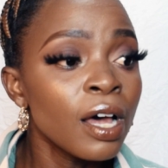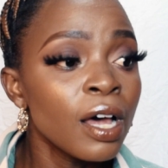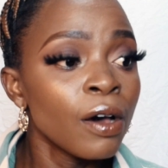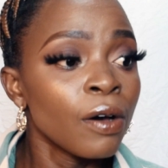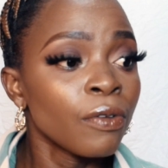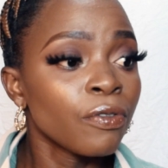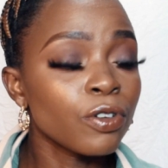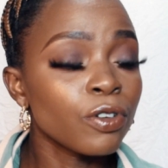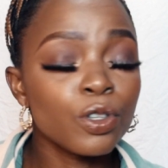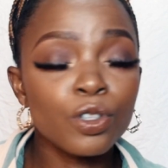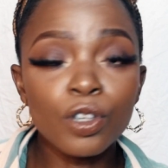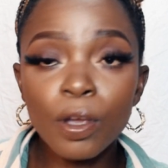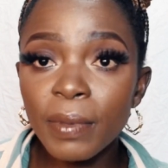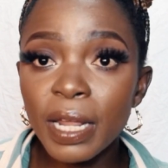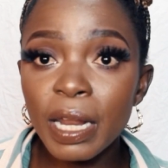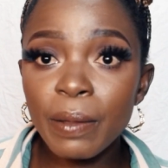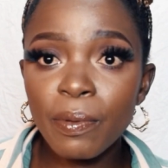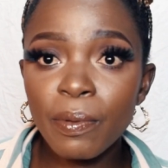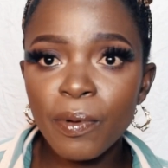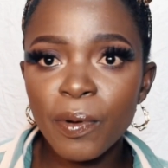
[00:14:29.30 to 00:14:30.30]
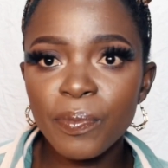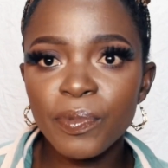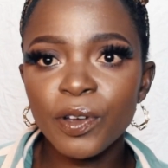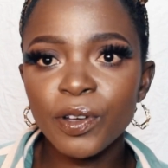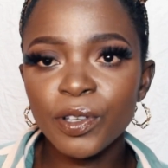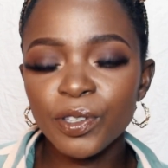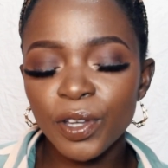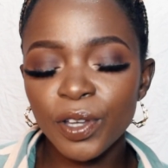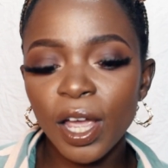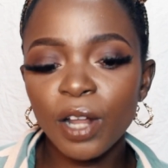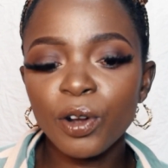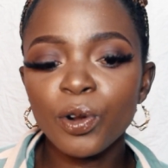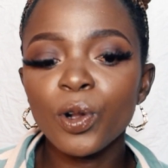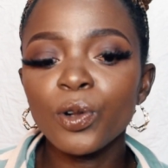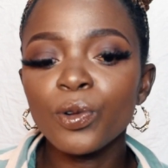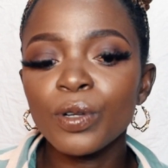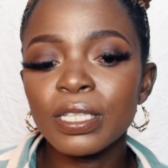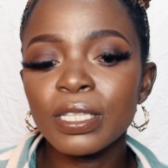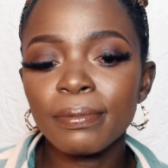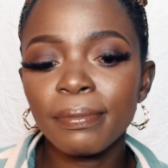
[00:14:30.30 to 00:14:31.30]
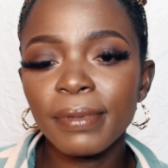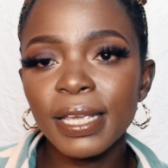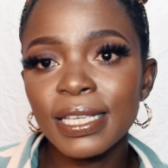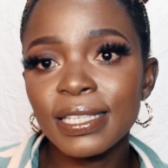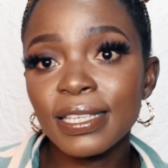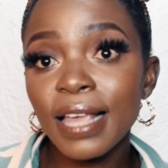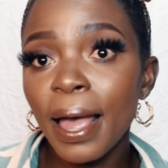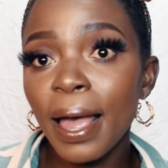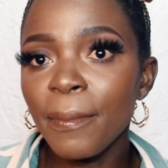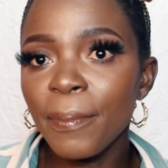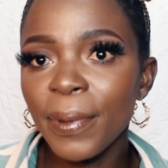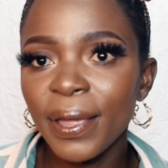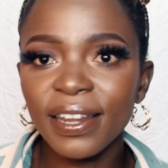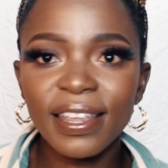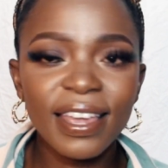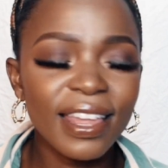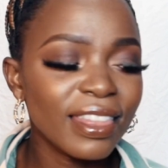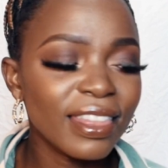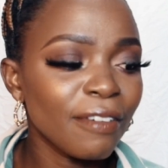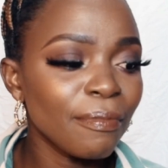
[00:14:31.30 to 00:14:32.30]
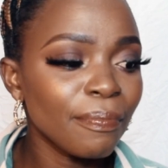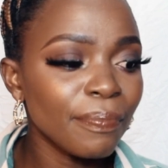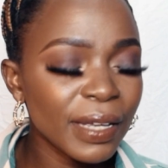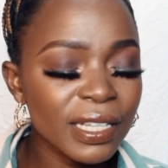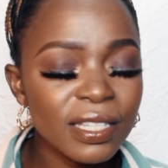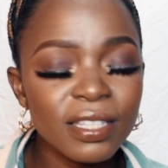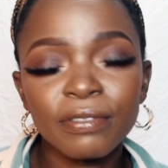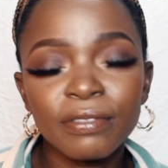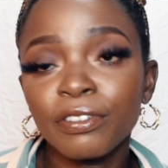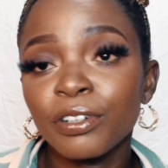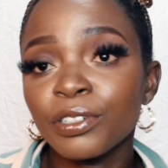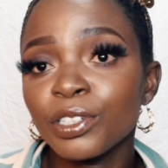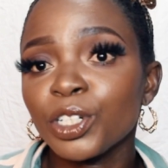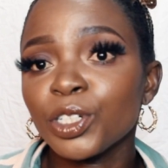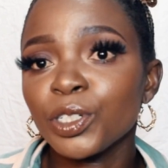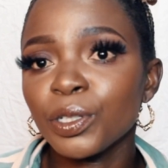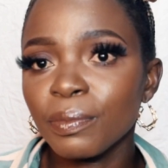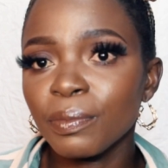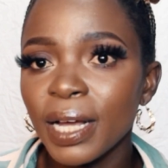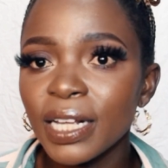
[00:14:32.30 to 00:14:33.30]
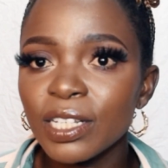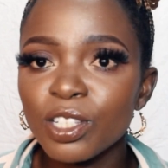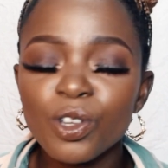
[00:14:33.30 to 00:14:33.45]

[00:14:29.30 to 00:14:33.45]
for so many people, because you can always mix up and get the best foundation match.